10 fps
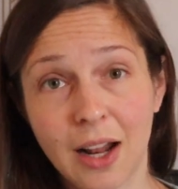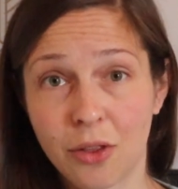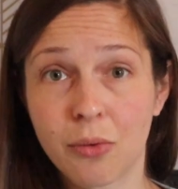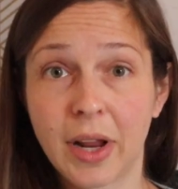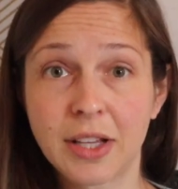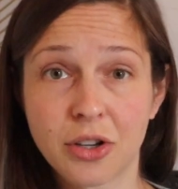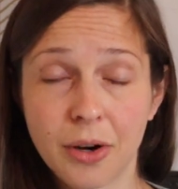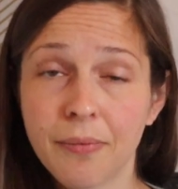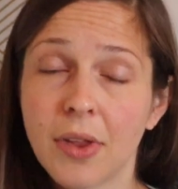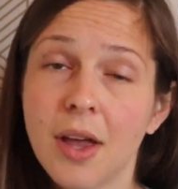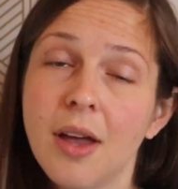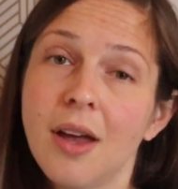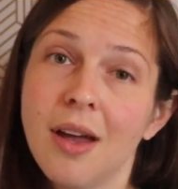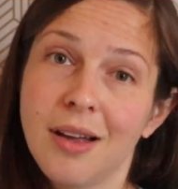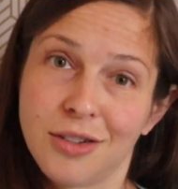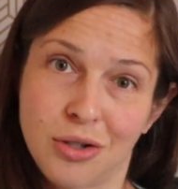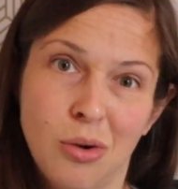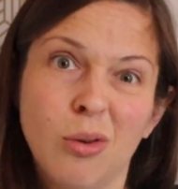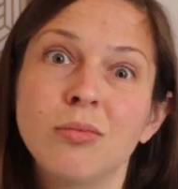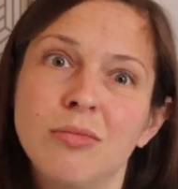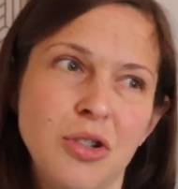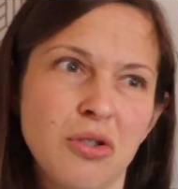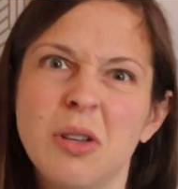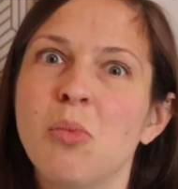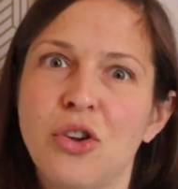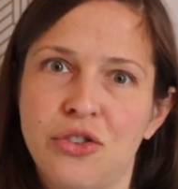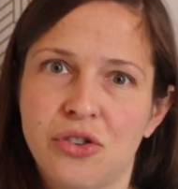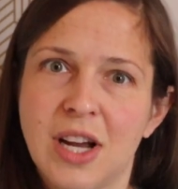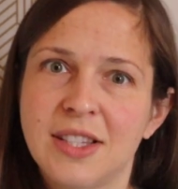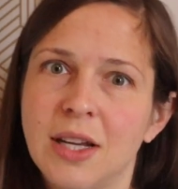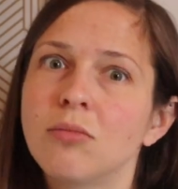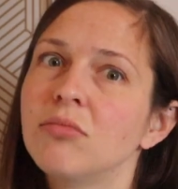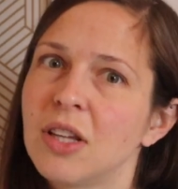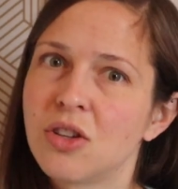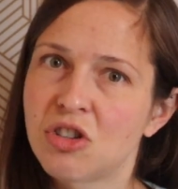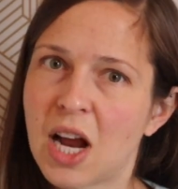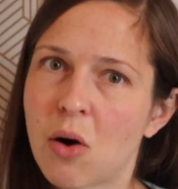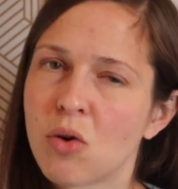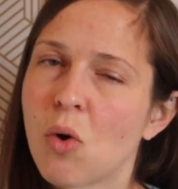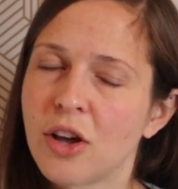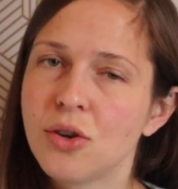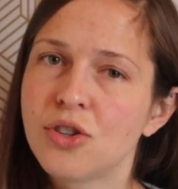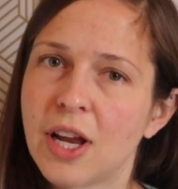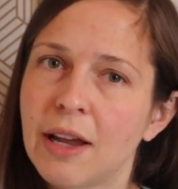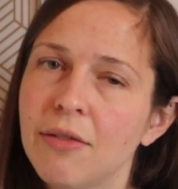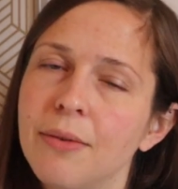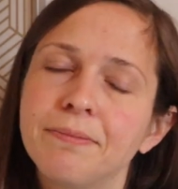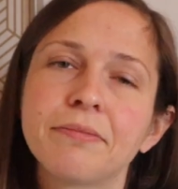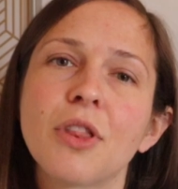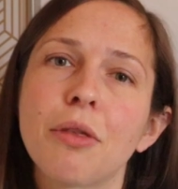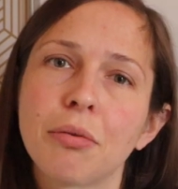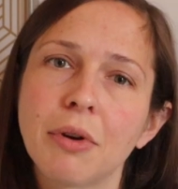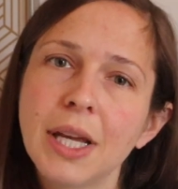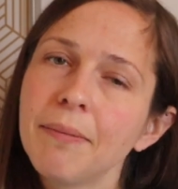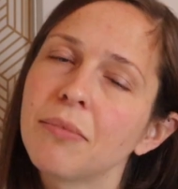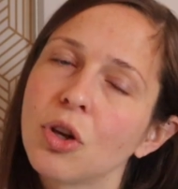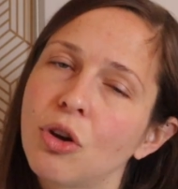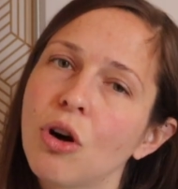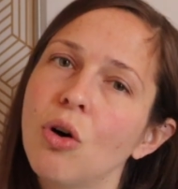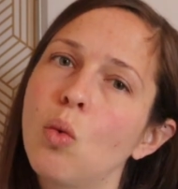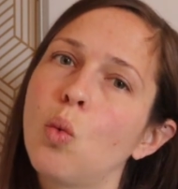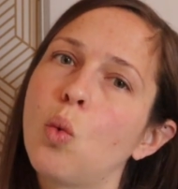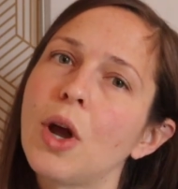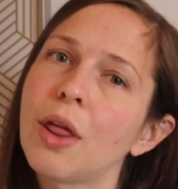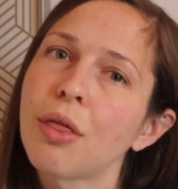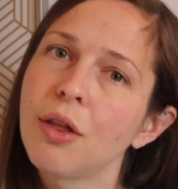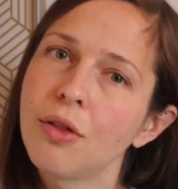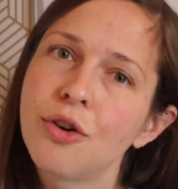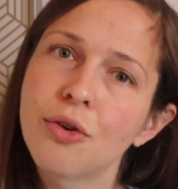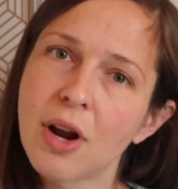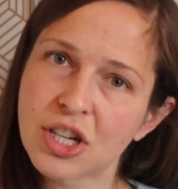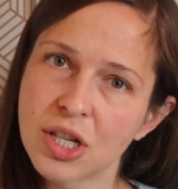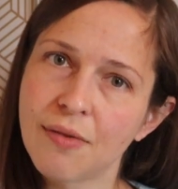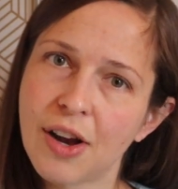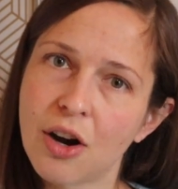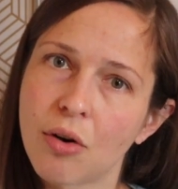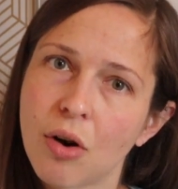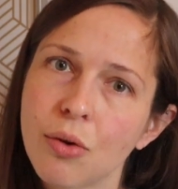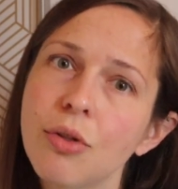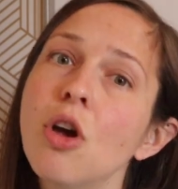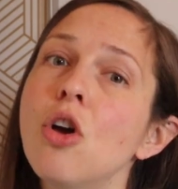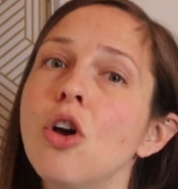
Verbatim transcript: and the razor. So usually moisturizing in the shower while you shave. Three, go with the direction of hair growth.